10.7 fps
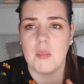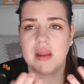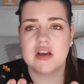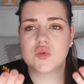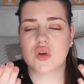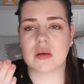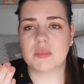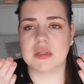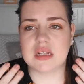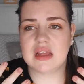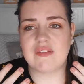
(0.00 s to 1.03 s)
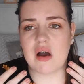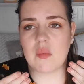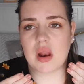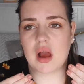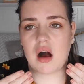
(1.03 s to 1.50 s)
My nails were completely
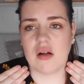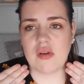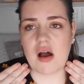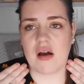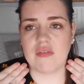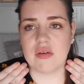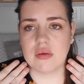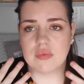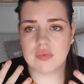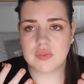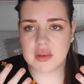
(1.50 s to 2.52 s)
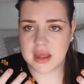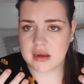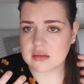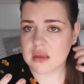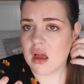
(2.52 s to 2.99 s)
fine when I hauled off the
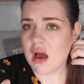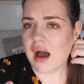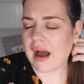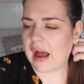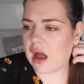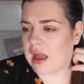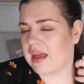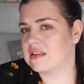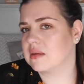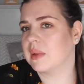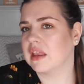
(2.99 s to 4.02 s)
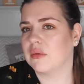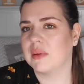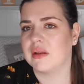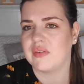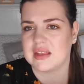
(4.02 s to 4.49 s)
nails. I had a little
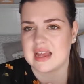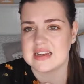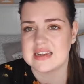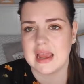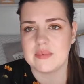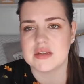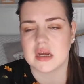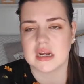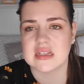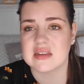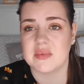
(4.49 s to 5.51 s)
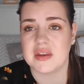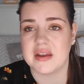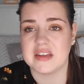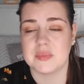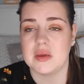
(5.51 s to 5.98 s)
bit of like that tape stuck on some of the
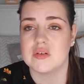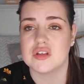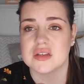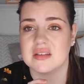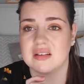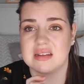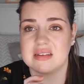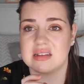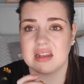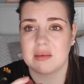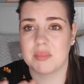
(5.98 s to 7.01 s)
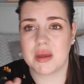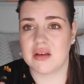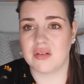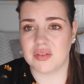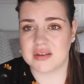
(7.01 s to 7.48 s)
nails, but you can just easily like
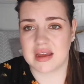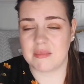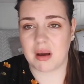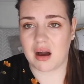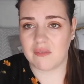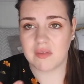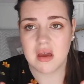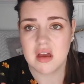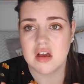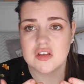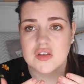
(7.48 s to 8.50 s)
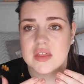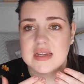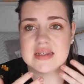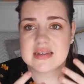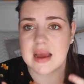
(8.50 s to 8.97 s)
peel the tape off. So they
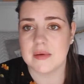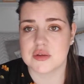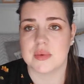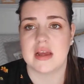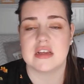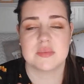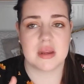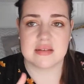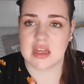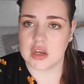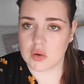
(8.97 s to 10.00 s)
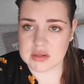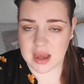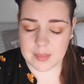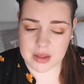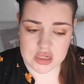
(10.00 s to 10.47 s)
didn't damage my nails. My nails had no
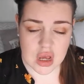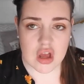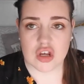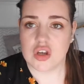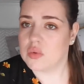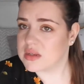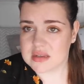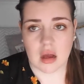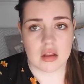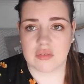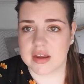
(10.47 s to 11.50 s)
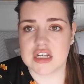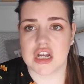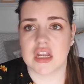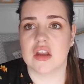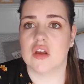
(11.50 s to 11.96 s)
damage, no
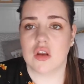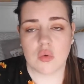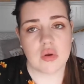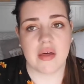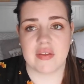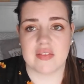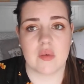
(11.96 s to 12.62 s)
discoloration, no nothing.